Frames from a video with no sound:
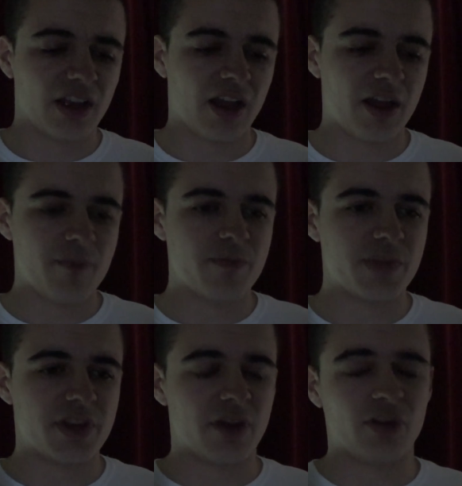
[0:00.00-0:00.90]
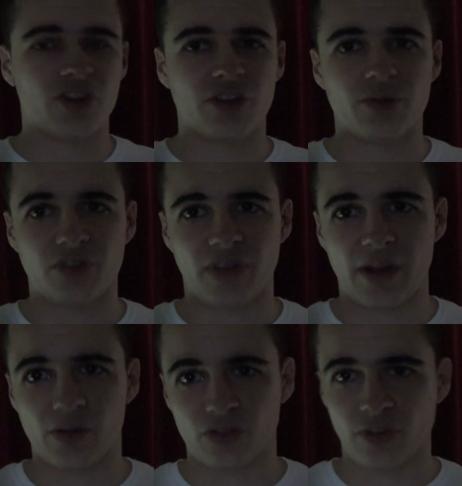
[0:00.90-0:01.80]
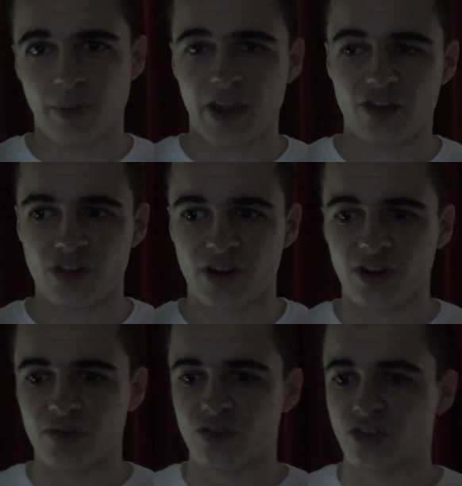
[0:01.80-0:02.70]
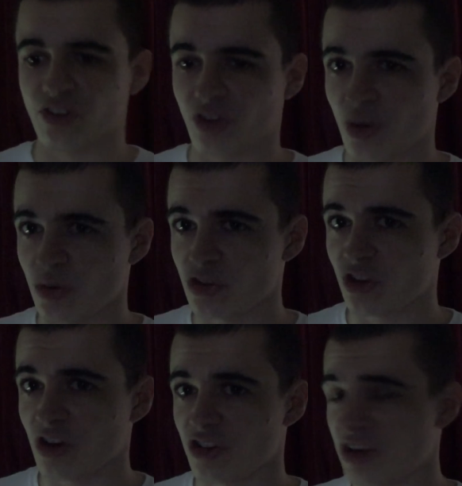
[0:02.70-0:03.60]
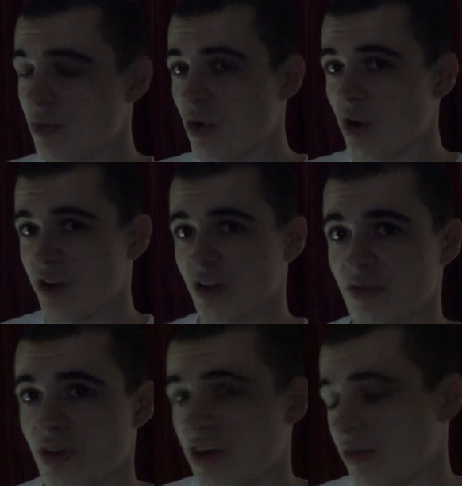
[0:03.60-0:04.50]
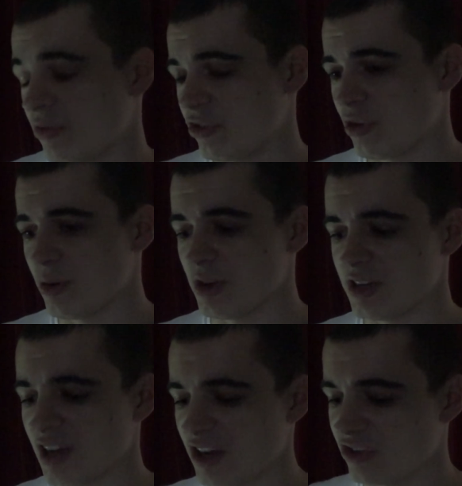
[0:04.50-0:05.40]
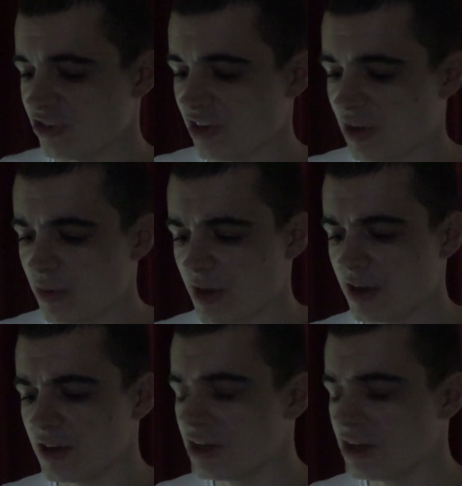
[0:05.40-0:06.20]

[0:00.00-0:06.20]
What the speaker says: You know, in terms of how long so the battery kind of just doesn't hold a charge anymore, I don't know. Too early days to tell that.